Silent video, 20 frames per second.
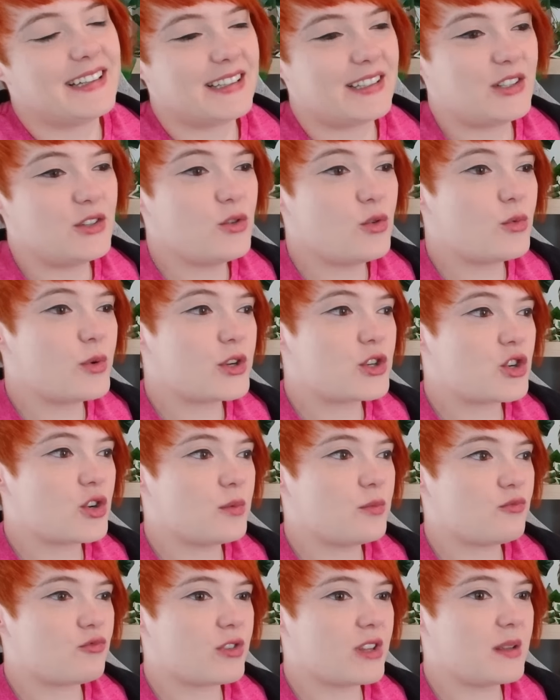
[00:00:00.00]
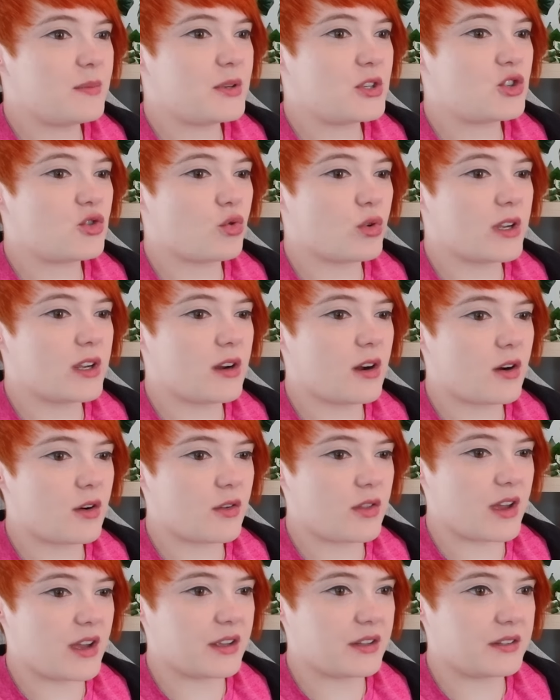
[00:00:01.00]
No, we shouldn't really be showing her
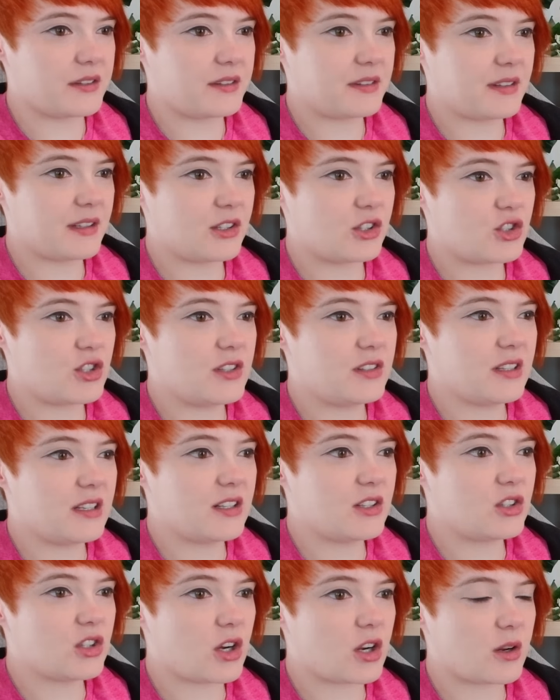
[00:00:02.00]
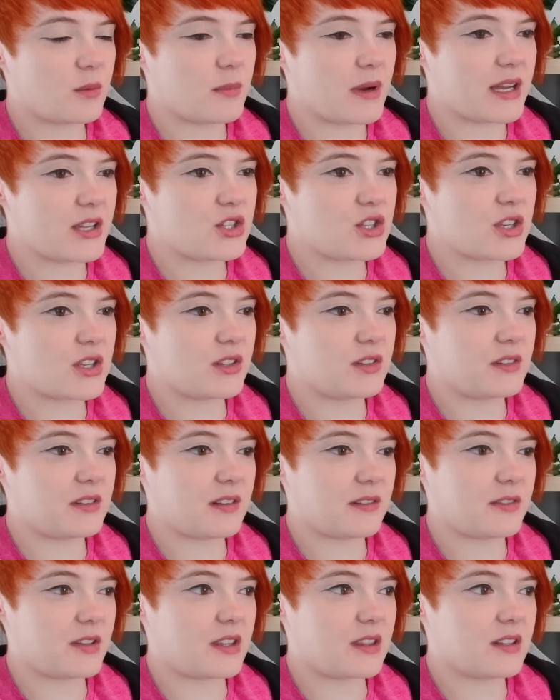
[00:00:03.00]
this. Like, she's into dark magic and
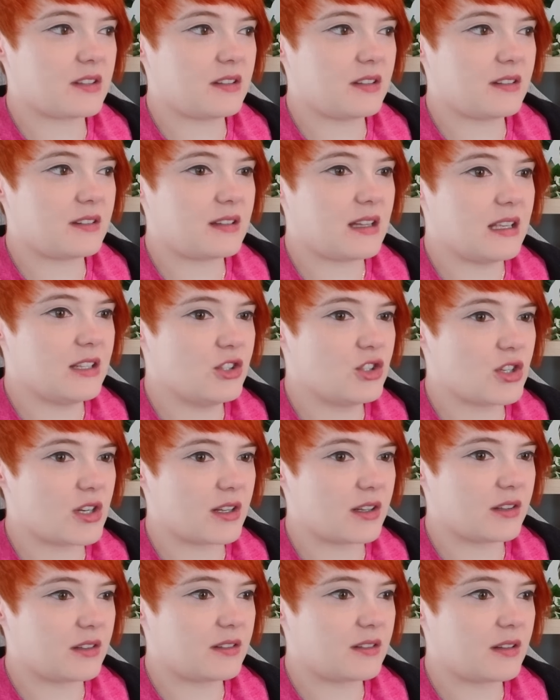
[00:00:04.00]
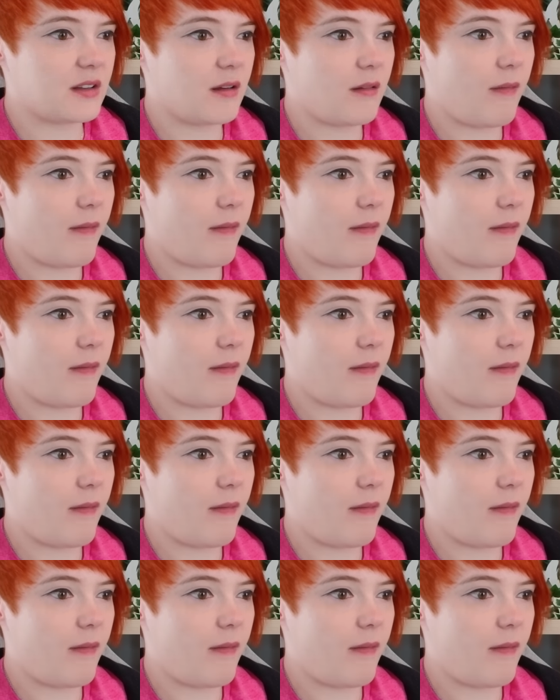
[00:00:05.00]
stuff. Like, this is dangerous.